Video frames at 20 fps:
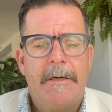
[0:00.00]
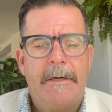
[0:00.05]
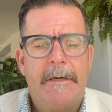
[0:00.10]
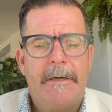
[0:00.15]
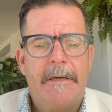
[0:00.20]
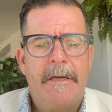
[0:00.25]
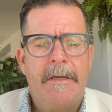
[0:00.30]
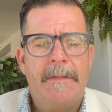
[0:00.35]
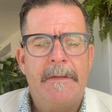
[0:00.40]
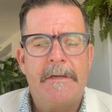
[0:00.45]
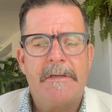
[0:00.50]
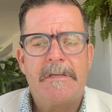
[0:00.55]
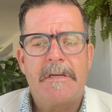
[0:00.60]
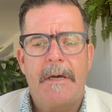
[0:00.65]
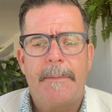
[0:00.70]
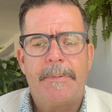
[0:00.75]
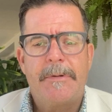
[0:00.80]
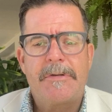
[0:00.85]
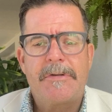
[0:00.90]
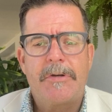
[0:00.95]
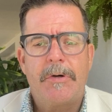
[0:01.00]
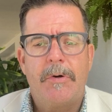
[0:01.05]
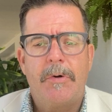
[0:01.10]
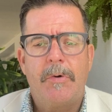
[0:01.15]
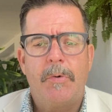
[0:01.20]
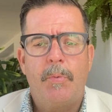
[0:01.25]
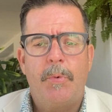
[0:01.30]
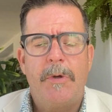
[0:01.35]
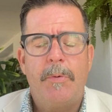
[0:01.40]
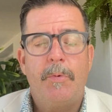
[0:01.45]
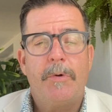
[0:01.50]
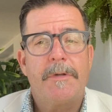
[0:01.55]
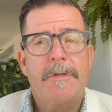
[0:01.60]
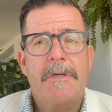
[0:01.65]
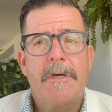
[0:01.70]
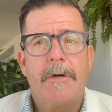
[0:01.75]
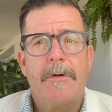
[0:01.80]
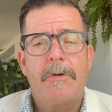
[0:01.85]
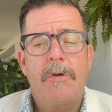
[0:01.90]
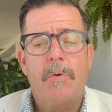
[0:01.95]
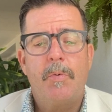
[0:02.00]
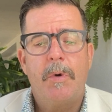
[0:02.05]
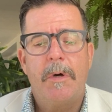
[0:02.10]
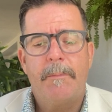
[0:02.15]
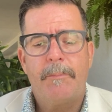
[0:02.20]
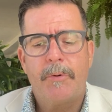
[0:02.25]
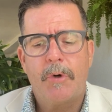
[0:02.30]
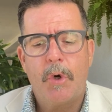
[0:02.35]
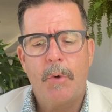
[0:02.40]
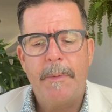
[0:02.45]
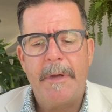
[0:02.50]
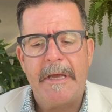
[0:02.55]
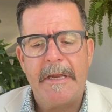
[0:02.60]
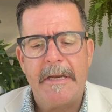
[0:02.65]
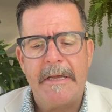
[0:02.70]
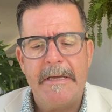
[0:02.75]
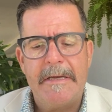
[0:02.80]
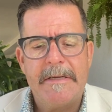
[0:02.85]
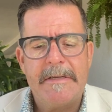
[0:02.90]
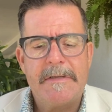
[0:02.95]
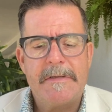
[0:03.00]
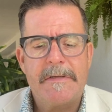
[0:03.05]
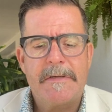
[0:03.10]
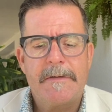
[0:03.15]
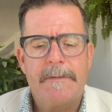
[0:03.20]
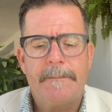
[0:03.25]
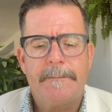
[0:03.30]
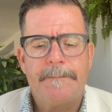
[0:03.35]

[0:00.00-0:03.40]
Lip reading: In this episode, we will tell you what probate is,